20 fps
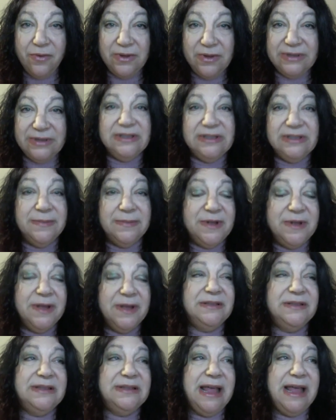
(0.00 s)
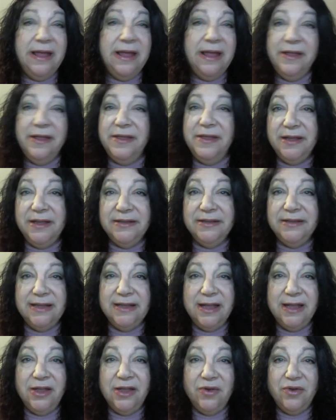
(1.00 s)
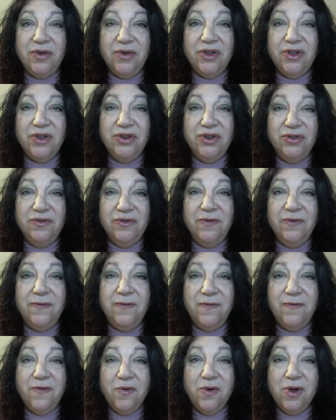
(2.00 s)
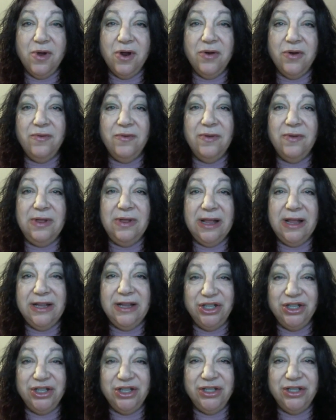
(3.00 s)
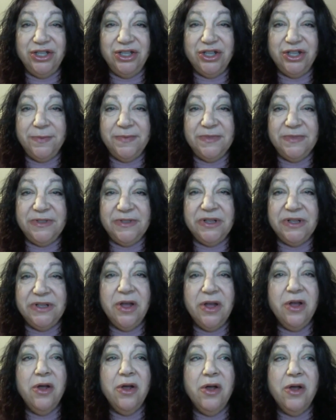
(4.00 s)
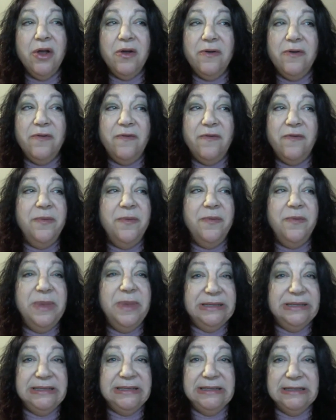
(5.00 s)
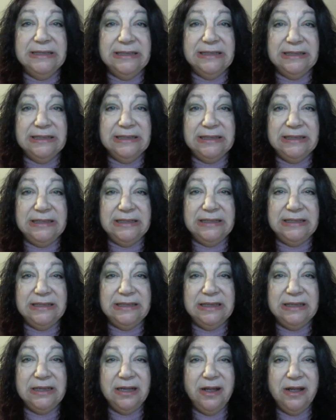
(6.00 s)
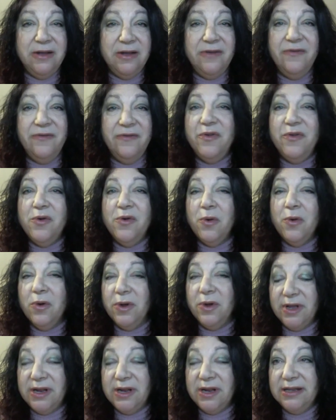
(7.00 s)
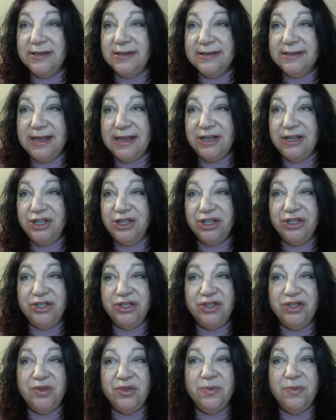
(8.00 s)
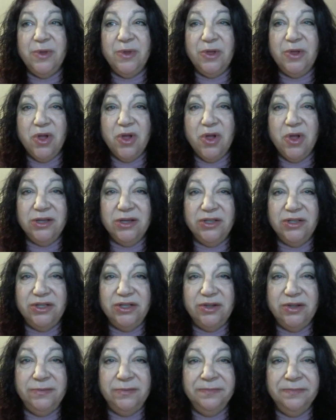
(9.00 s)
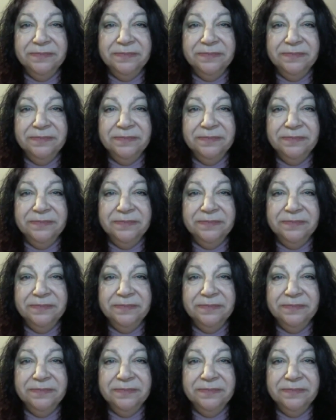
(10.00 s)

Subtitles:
It's sometimes the healthiest thing you can do for relationships, for businesses, for organizations you belong to.